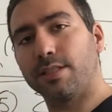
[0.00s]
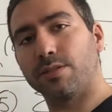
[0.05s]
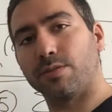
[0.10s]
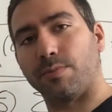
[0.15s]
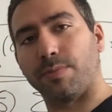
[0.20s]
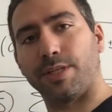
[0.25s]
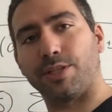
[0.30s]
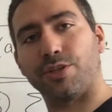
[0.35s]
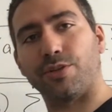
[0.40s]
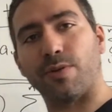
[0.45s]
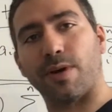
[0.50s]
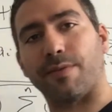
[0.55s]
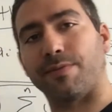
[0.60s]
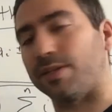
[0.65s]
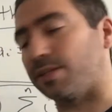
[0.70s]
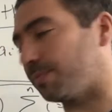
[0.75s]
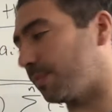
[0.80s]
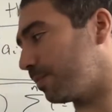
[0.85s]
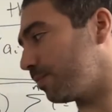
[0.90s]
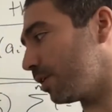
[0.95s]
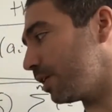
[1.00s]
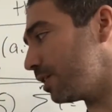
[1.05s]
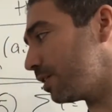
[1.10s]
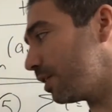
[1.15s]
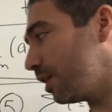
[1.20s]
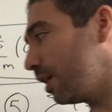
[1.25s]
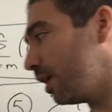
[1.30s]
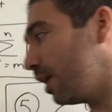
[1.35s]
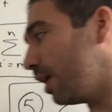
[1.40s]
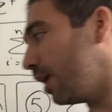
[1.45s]
so make sure you have this memorized.
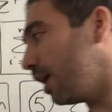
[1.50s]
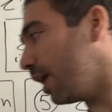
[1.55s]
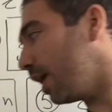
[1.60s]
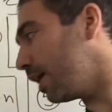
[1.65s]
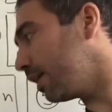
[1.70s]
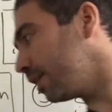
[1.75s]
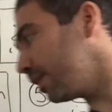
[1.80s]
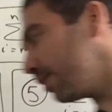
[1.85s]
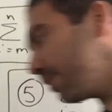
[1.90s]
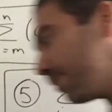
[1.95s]
And then the